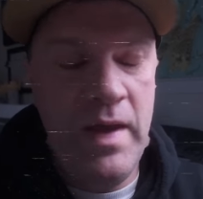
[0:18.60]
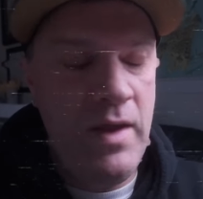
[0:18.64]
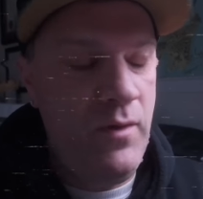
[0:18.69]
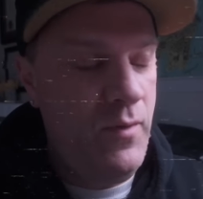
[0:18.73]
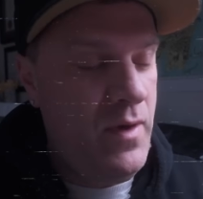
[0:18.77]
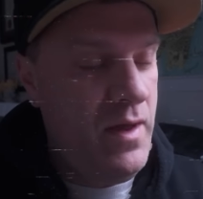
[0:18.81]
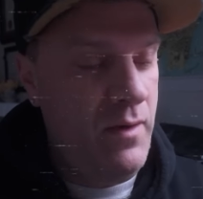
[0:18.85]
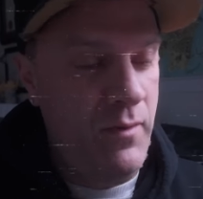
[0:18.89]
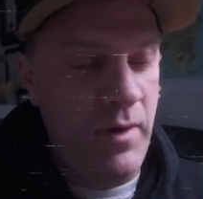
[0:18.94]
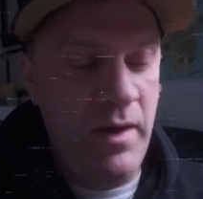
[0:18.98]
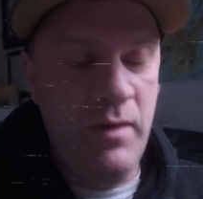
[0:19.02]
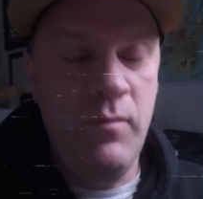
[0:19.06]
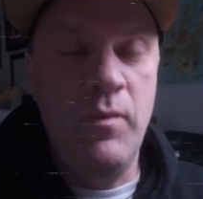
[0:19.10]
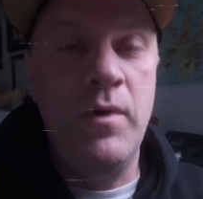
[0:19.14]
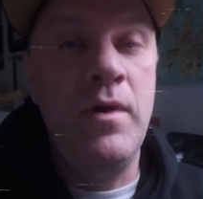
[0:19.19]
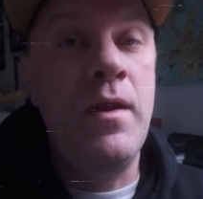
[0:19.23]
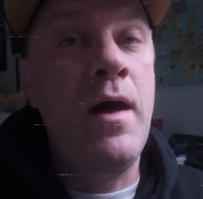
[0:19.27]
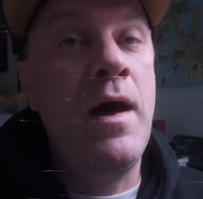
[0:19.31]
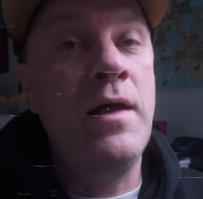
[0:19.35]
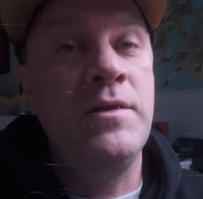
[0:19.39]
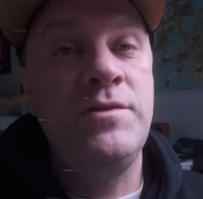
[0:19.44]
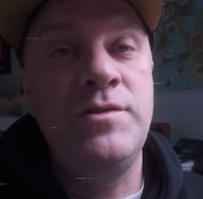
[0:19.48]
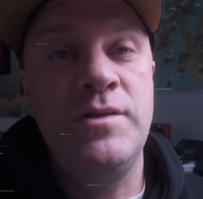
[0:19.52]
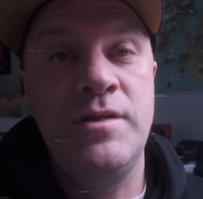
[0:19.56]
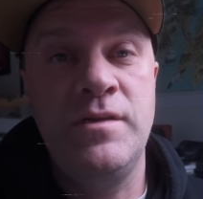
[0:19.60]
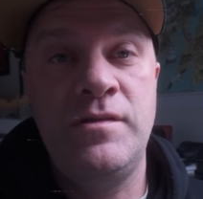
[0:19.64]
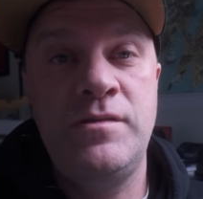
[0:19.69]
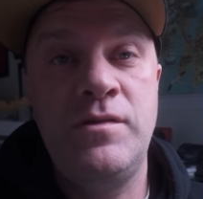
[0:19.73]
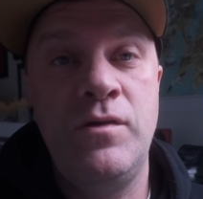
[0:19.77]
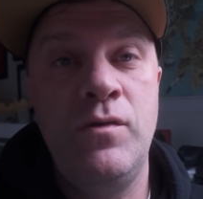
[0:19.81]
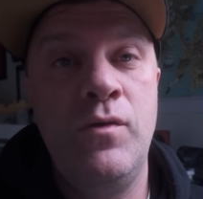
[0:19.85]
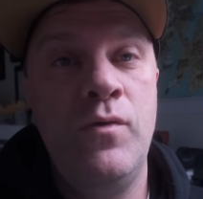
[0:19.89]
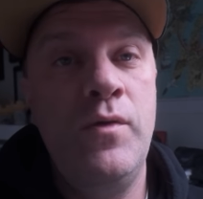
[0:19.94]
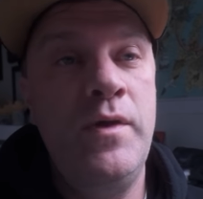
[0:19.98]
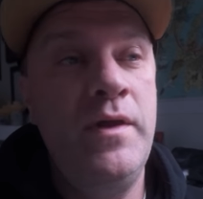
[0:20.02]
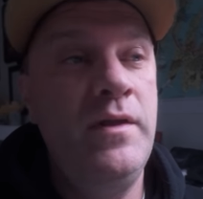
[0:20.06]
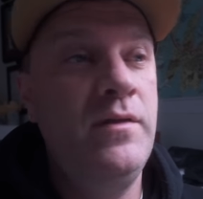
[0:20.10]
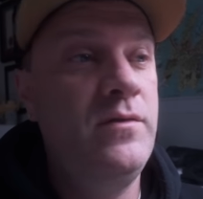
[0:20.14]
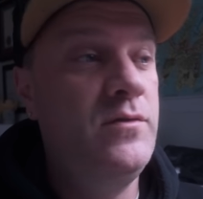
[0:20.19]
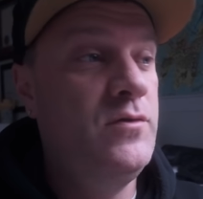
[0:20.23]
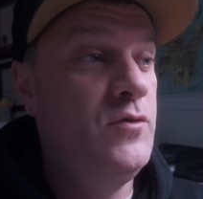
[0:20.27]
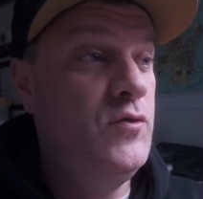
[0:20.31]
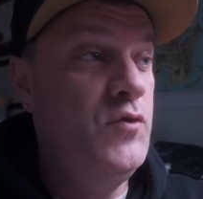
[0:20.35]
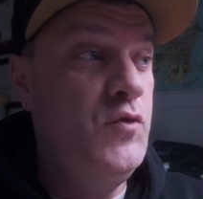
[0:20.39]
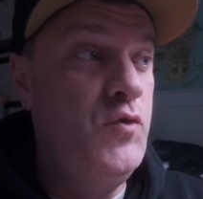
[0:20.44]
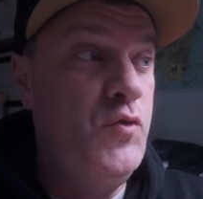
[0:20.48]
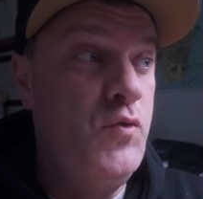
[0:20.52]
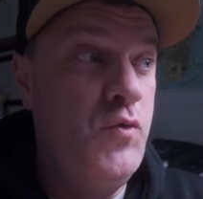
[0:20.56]
wait, wait, wait. We're not just going
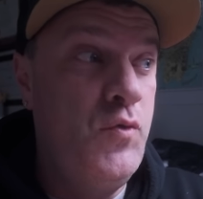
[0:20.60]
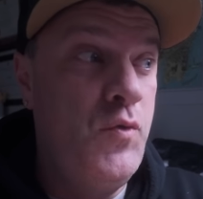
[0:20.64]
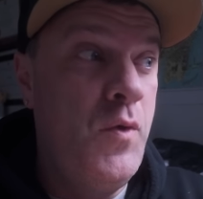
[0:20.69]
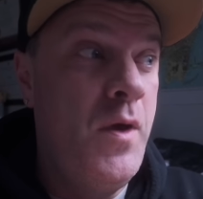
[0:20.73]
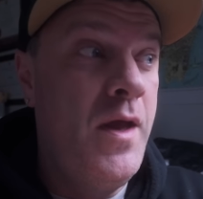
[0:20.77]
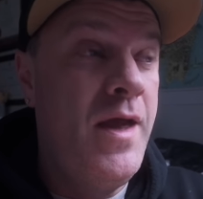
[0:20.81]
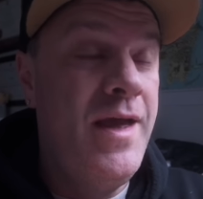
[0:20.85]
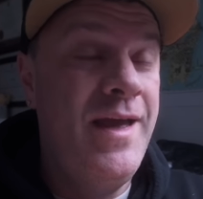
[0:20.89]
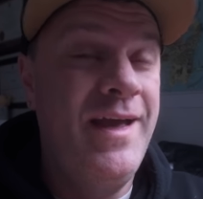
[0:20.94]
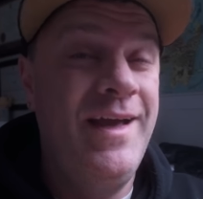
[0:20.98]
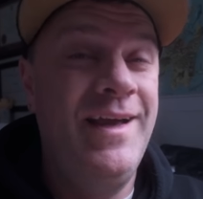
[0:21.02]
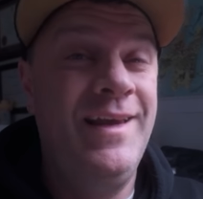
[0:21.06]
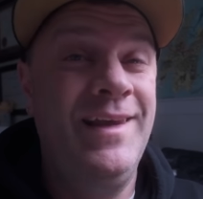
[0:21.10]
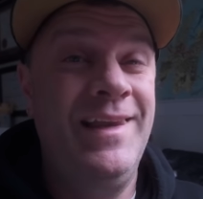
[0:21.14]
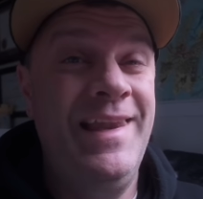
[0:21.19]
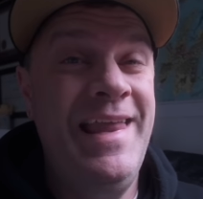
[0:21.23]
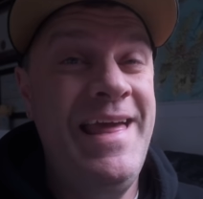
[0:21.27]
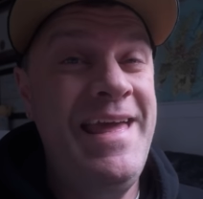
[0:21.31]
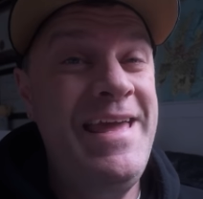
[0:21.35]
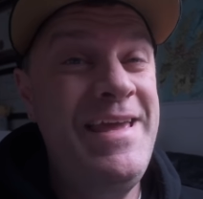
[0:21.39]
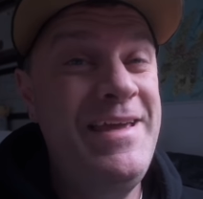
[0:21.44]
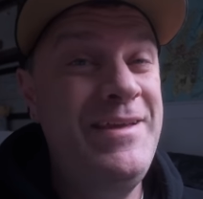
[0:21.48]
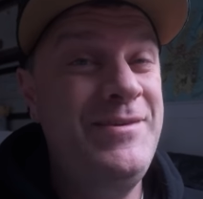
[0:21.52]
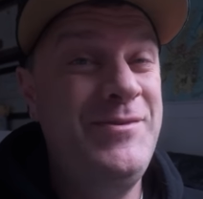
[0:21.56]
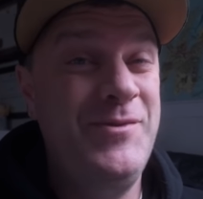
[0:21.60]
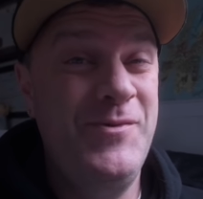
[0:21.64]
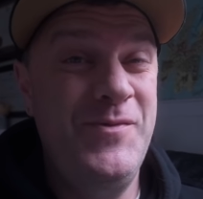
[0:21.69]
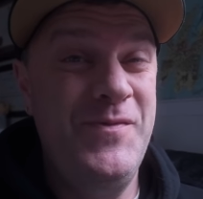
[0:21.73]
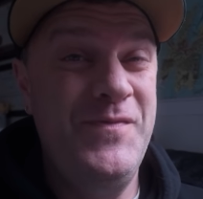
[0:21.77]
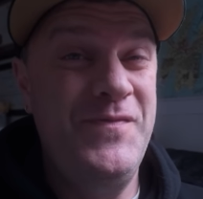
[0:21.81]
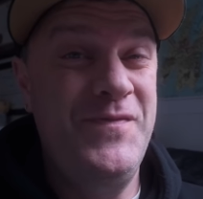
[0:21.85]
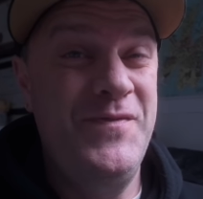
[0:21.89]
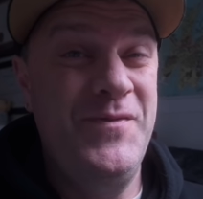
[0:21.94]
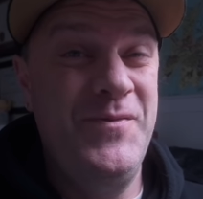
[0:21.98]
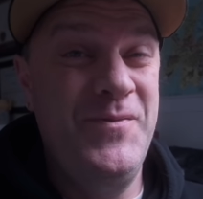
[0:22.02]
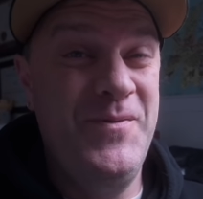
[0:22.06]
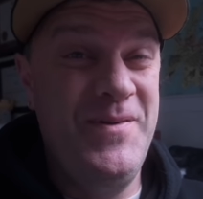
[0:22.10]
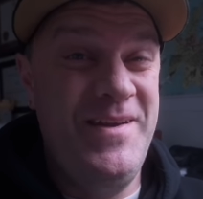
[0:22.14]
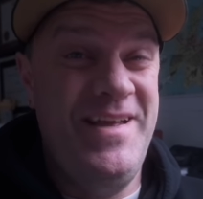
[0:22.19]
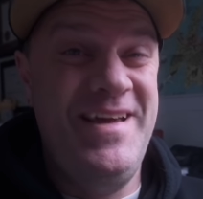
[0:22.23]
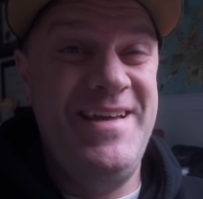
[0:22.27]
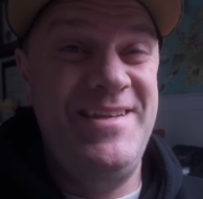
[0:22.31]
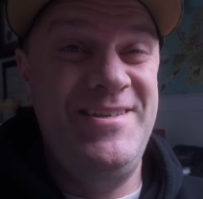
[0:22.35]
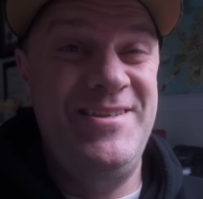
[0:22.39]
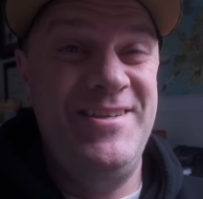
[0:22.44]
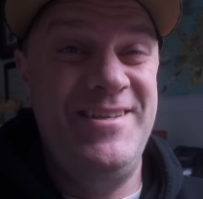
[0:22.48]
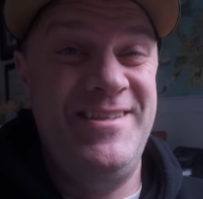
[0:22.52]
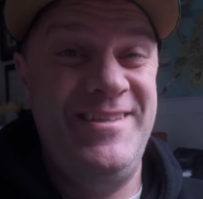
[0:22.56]
to glaze over what
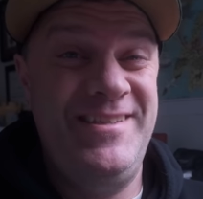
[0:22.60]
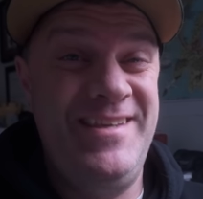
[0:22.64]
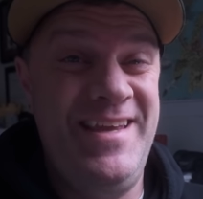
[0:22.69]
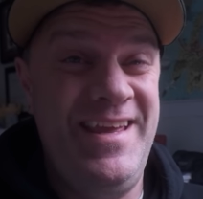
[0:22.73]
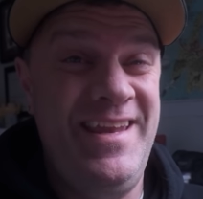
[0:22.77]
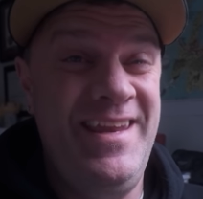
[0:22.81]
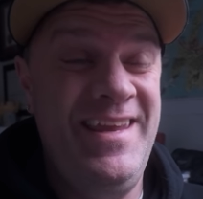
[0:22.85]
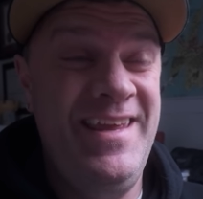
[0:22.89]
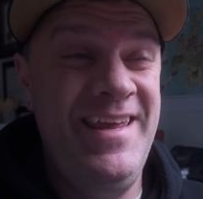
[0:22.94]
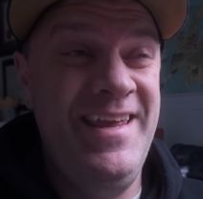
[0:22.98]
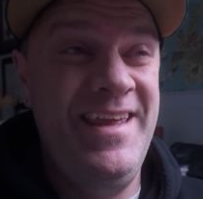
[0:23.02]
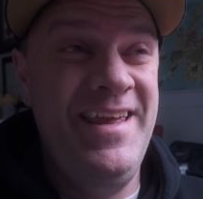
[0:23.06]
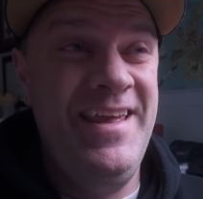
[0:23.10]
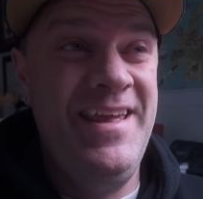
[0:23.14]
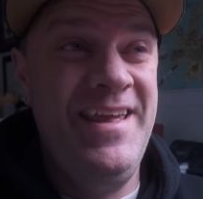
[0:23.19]
I just said.